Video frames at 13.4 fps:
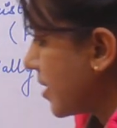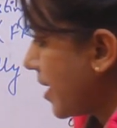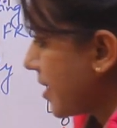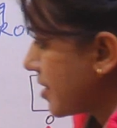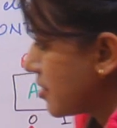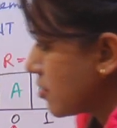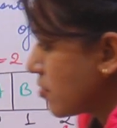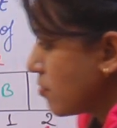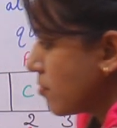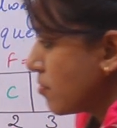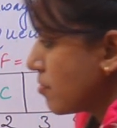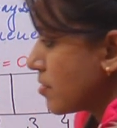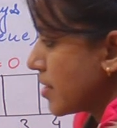
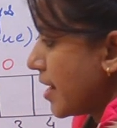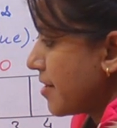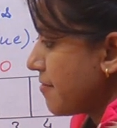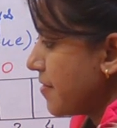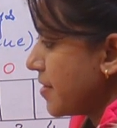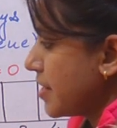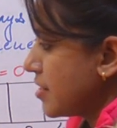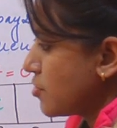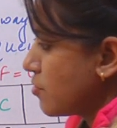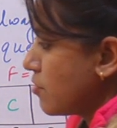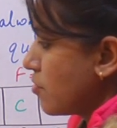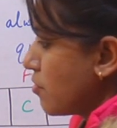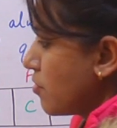that we
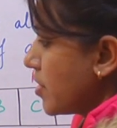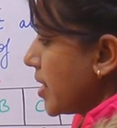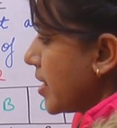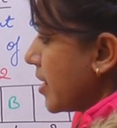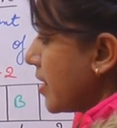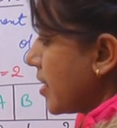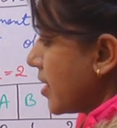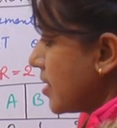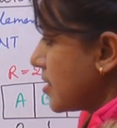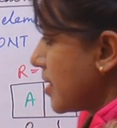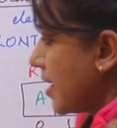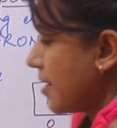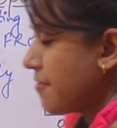should note here
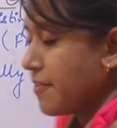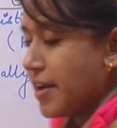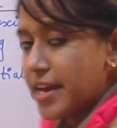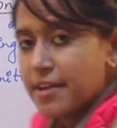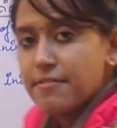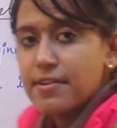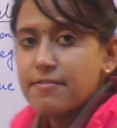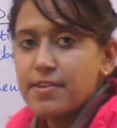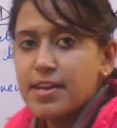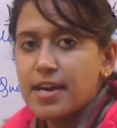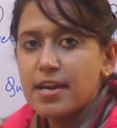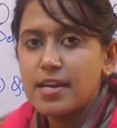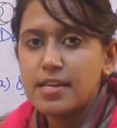is that whenever
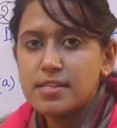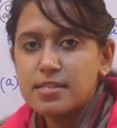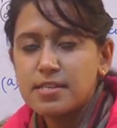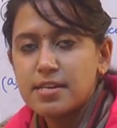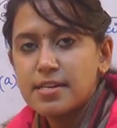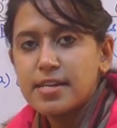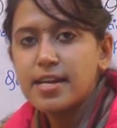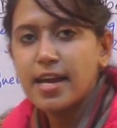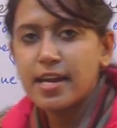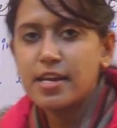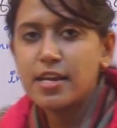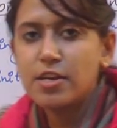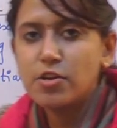we are inserting
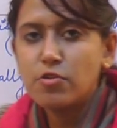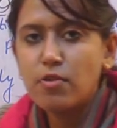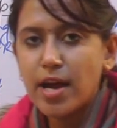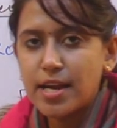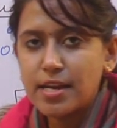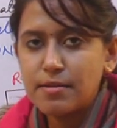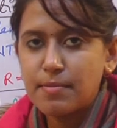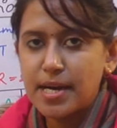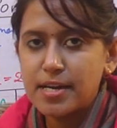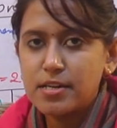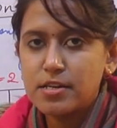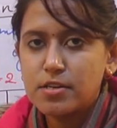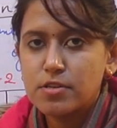any new
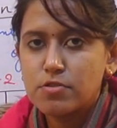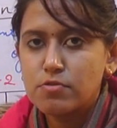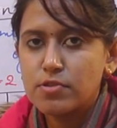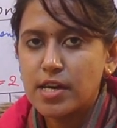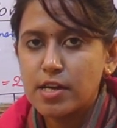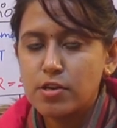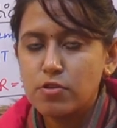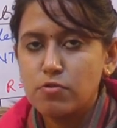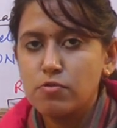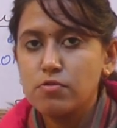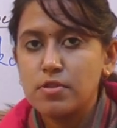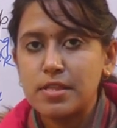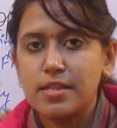element to the
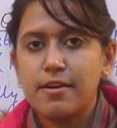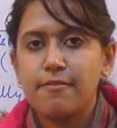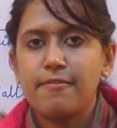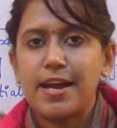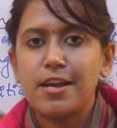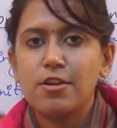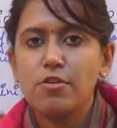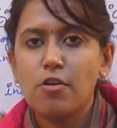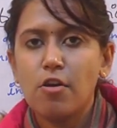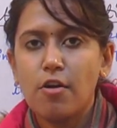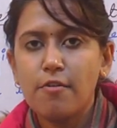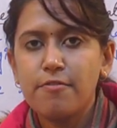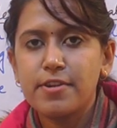queue, the value
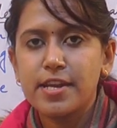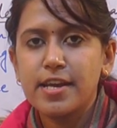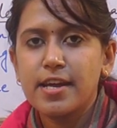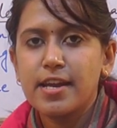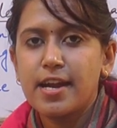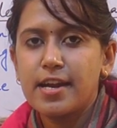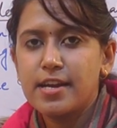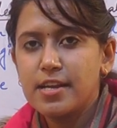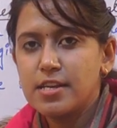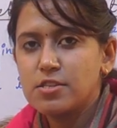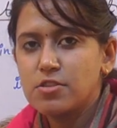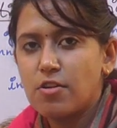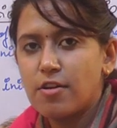of rear end
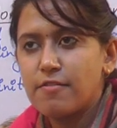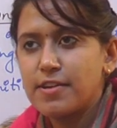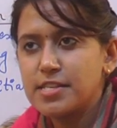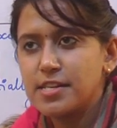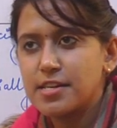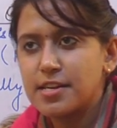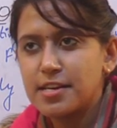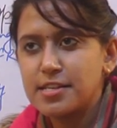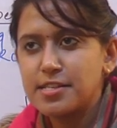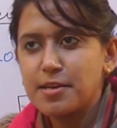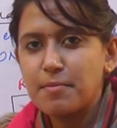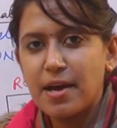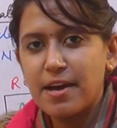is always
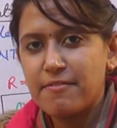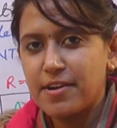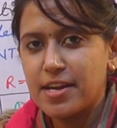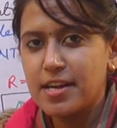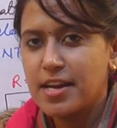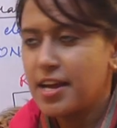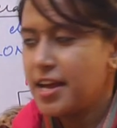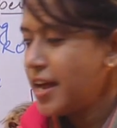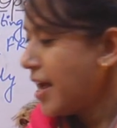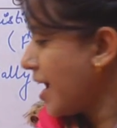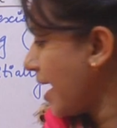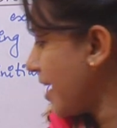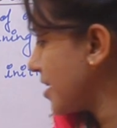increasing by 1
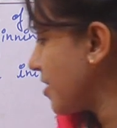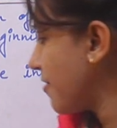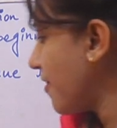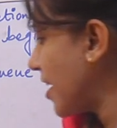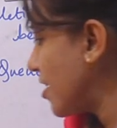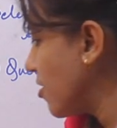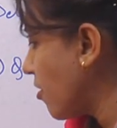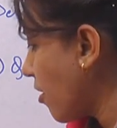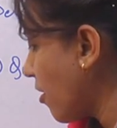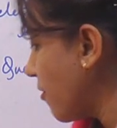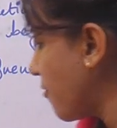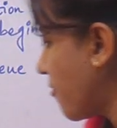and the value of